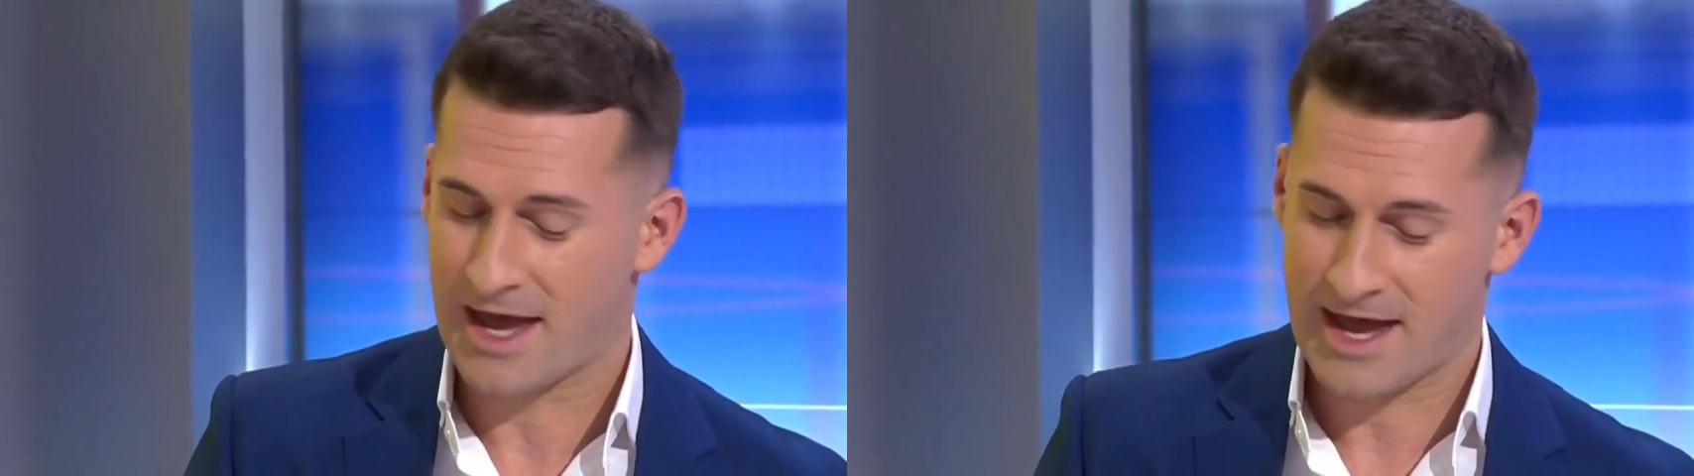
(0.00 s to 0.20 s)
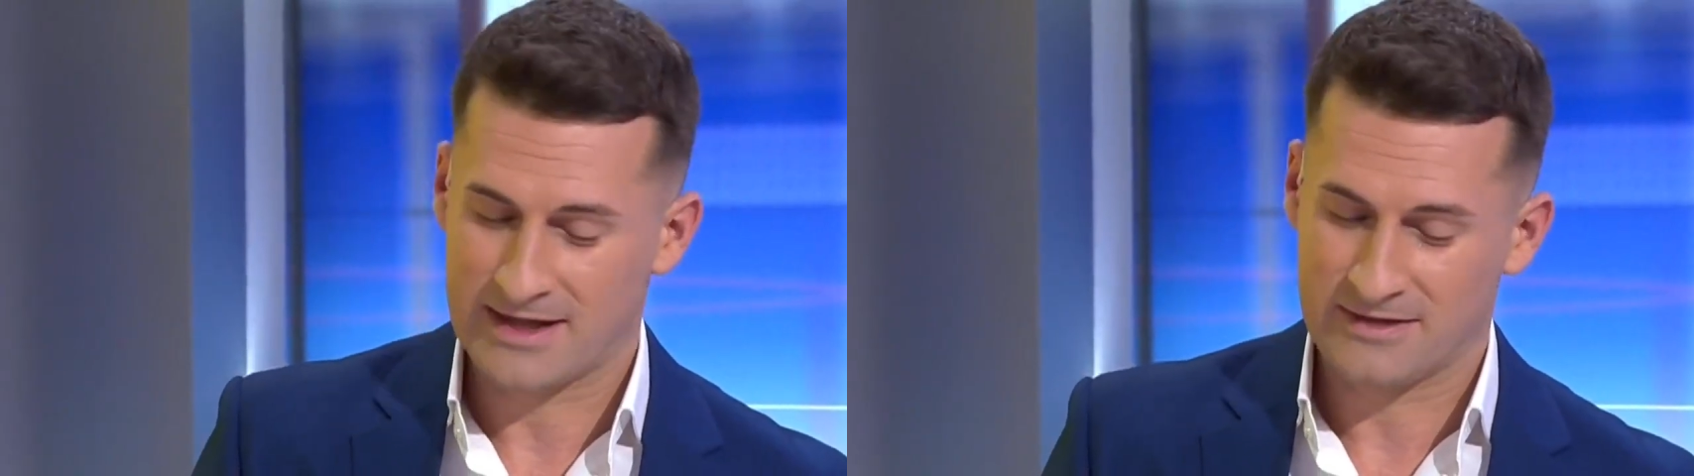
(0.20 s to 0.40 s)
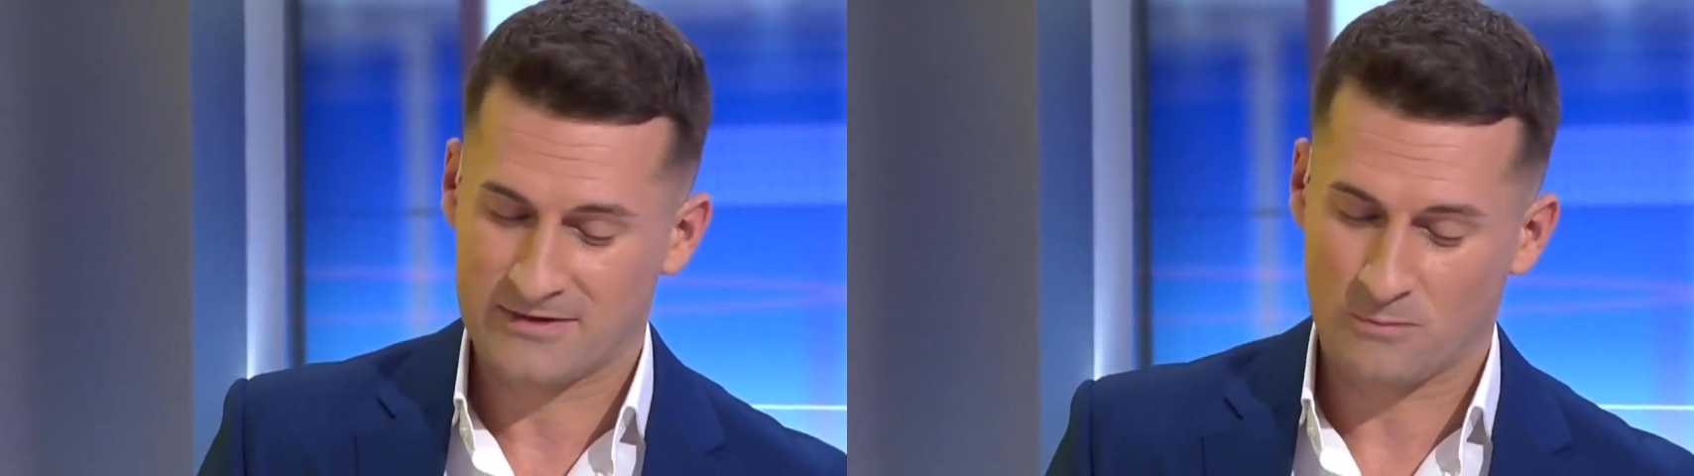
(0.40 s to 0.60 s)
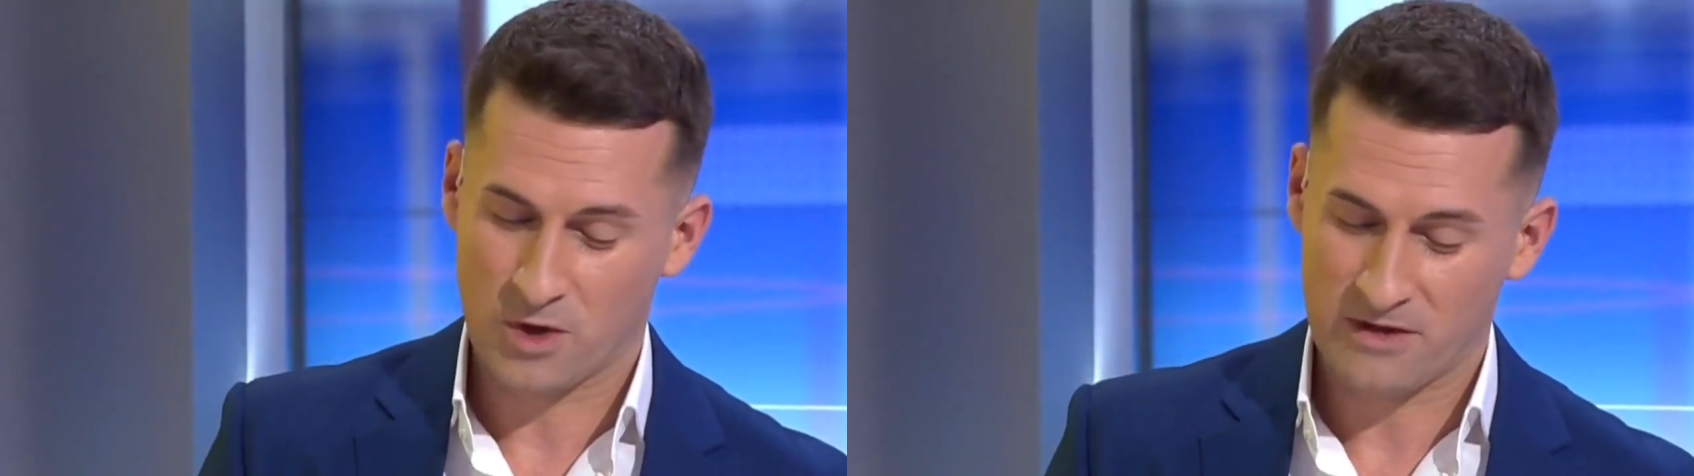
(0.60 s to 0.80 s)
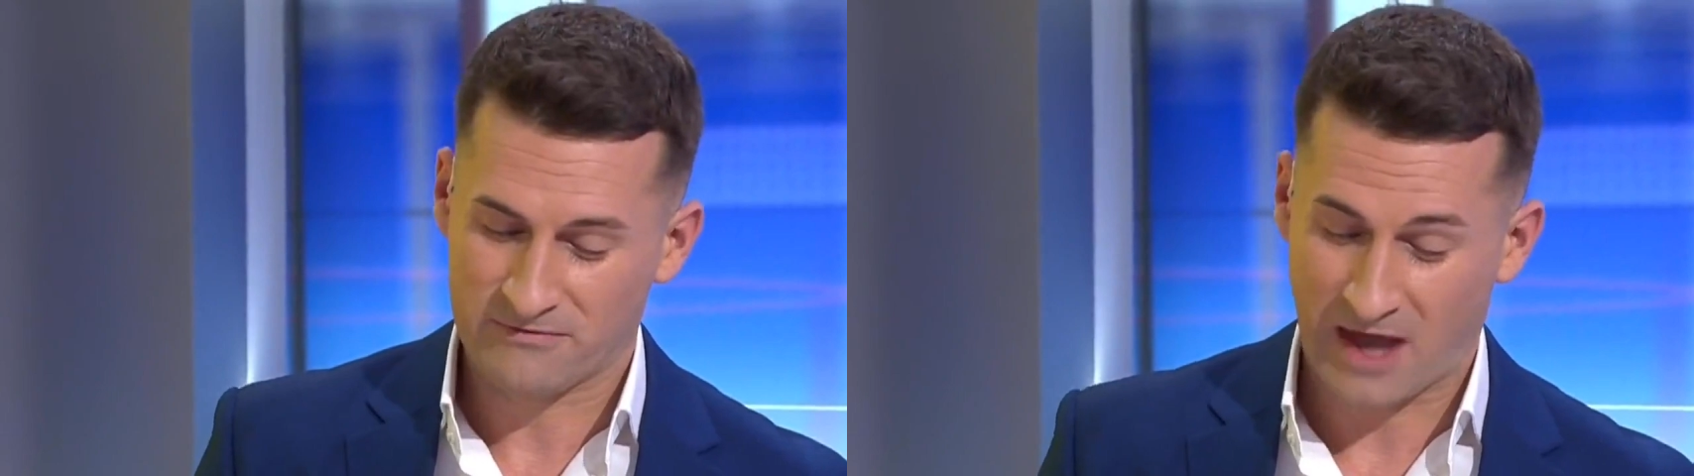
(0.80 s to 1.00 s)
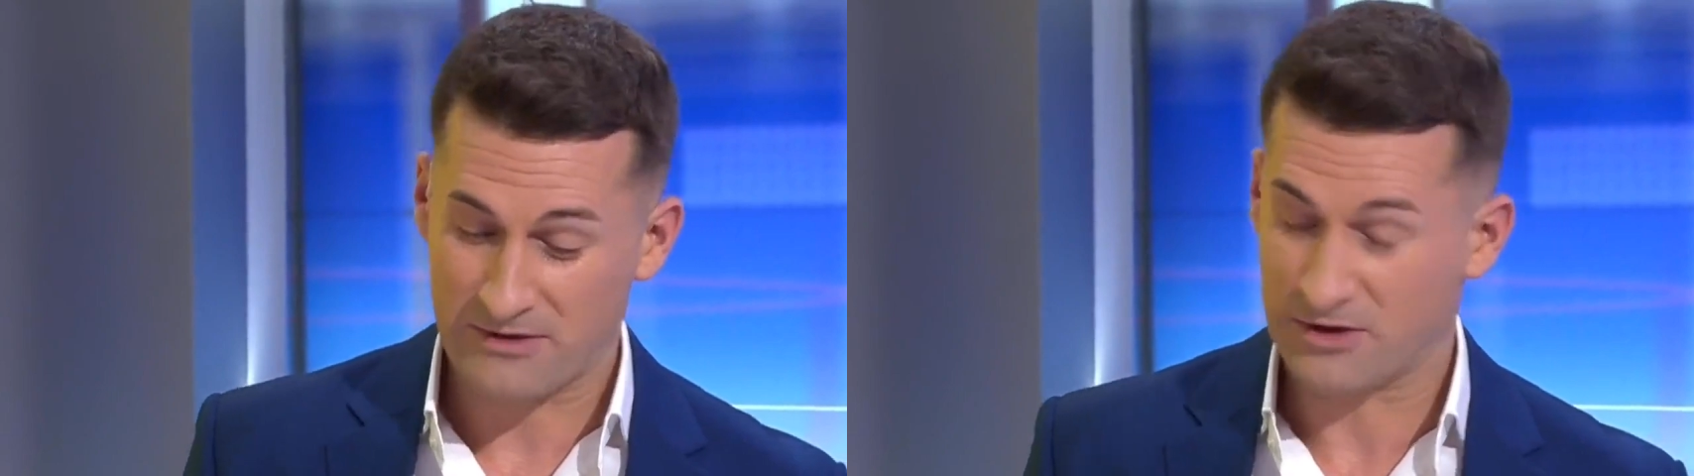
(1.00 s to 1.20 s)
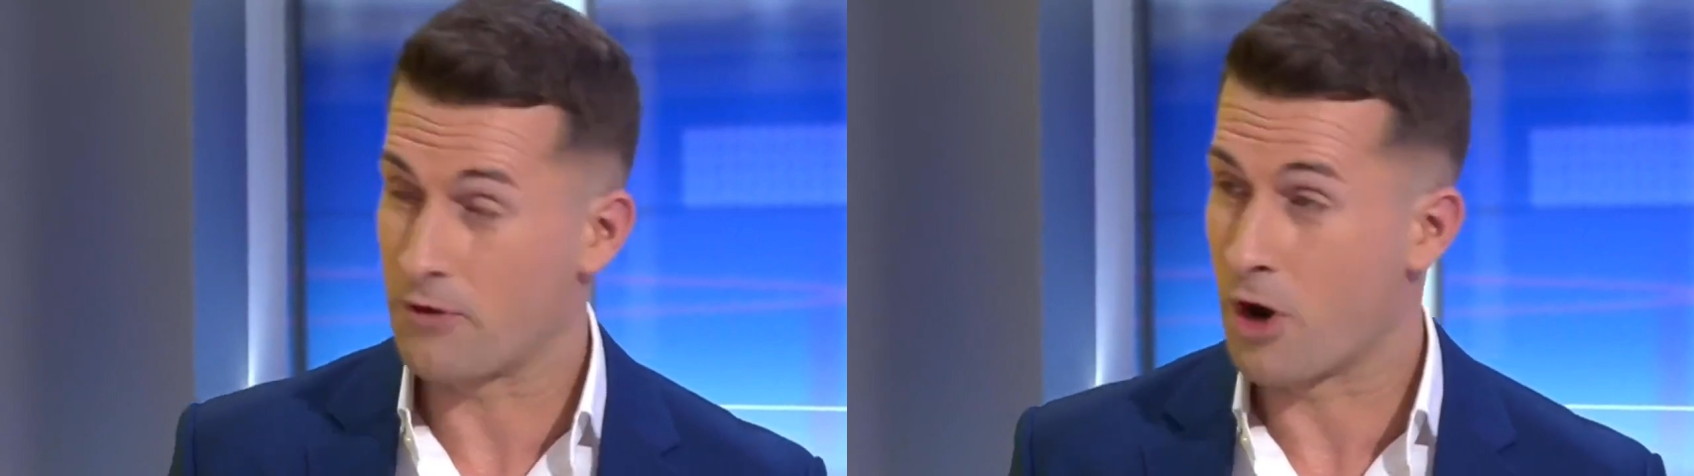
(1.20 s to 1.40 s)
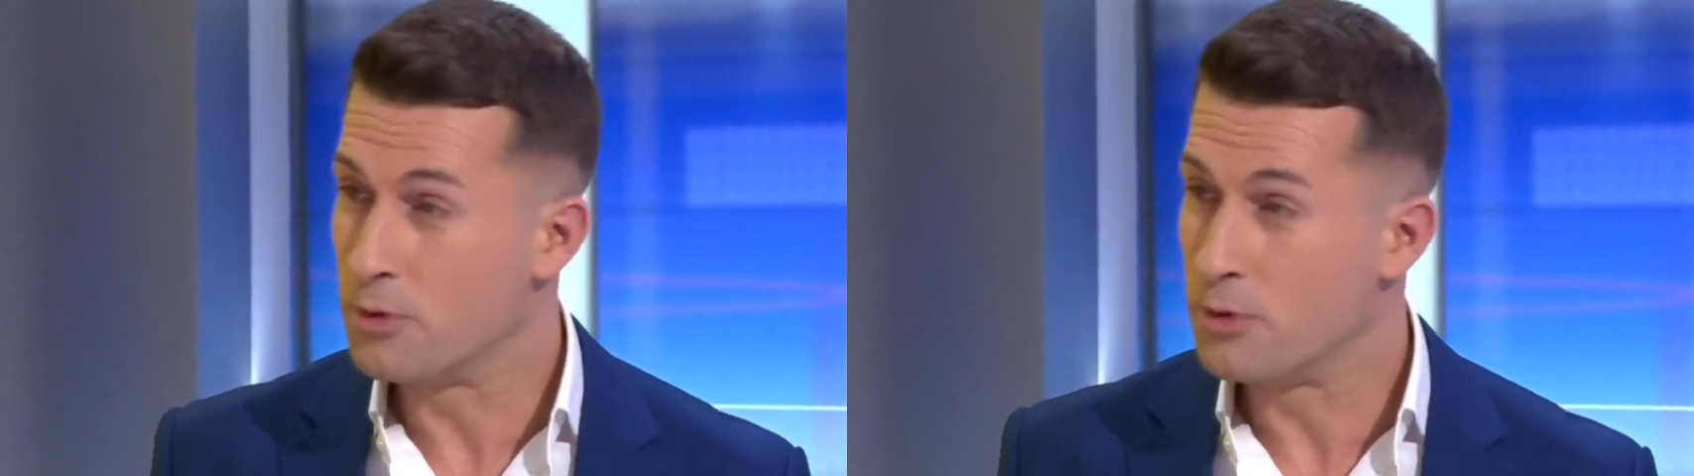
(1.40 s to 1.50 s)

and we've gathered our